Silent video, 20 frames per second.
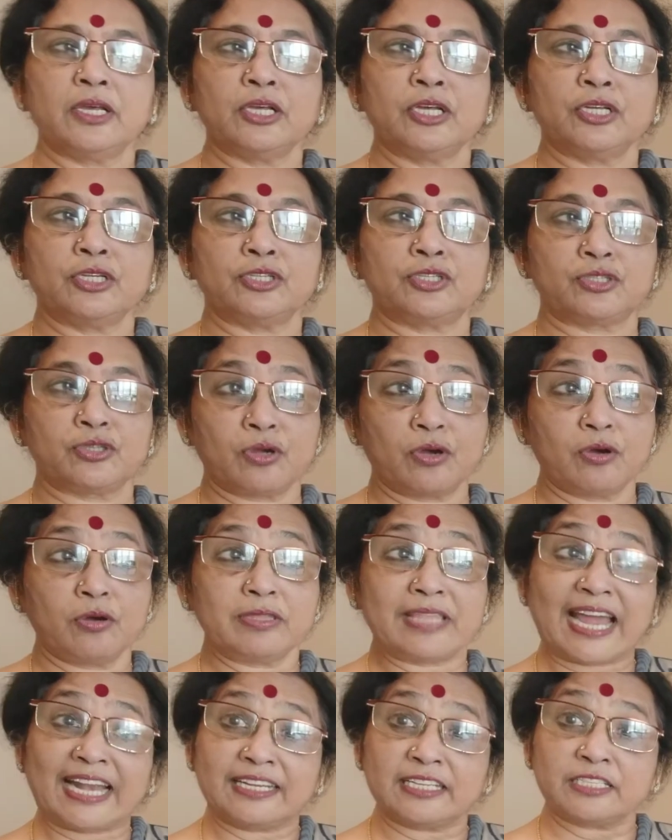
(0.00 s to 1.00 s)

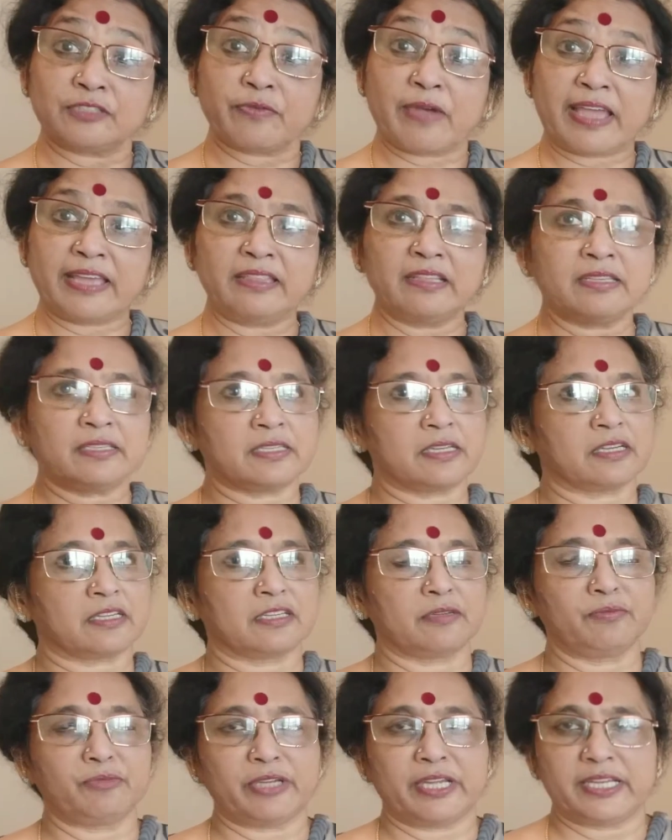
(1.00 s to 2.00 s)
So that is why the
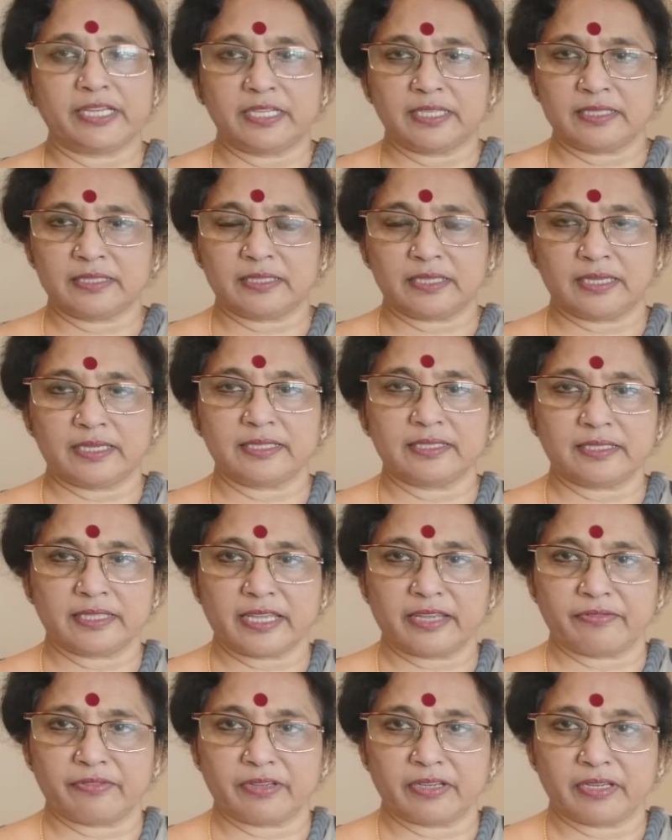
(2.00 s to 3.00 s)
circumradius is
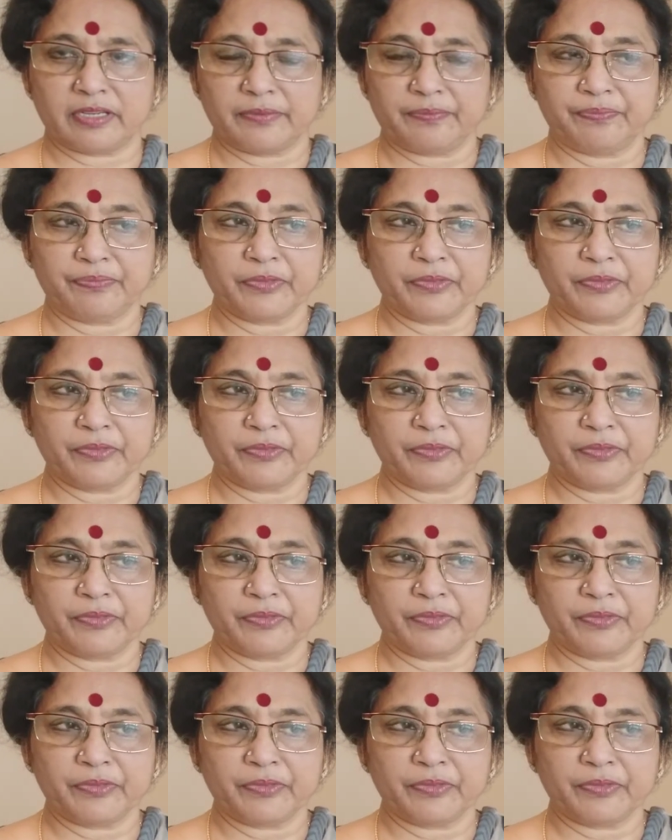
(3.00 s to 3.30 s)
given.